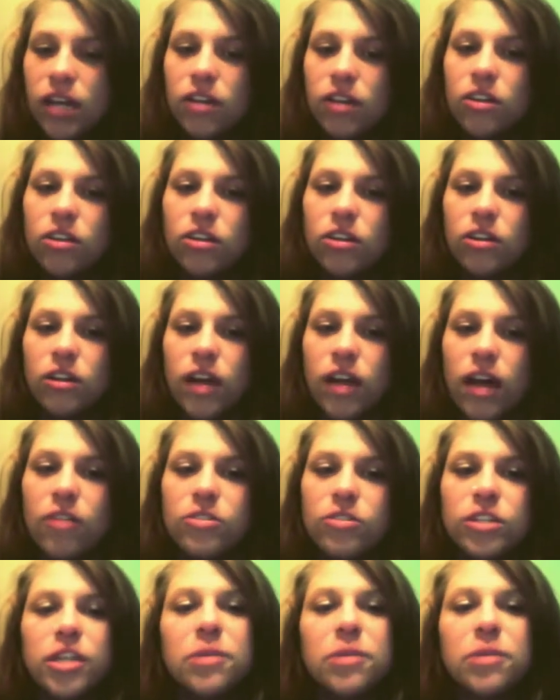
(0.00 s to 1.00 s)
and learn
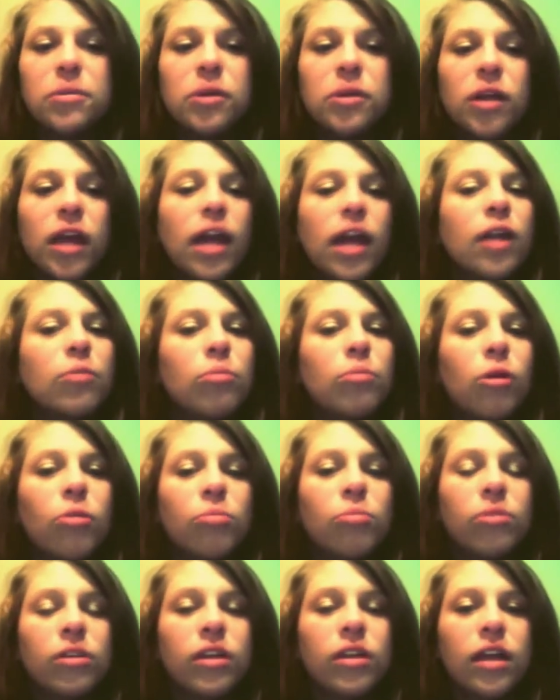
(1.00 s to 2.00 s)
how to communicate
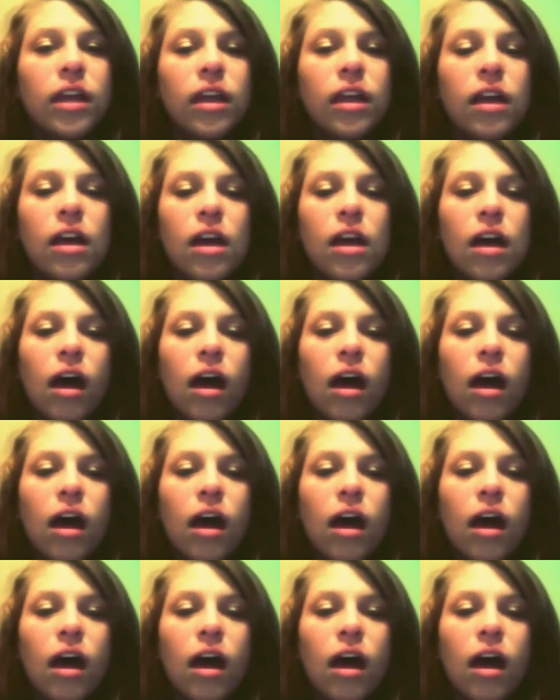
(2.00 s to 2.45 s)
appropriately,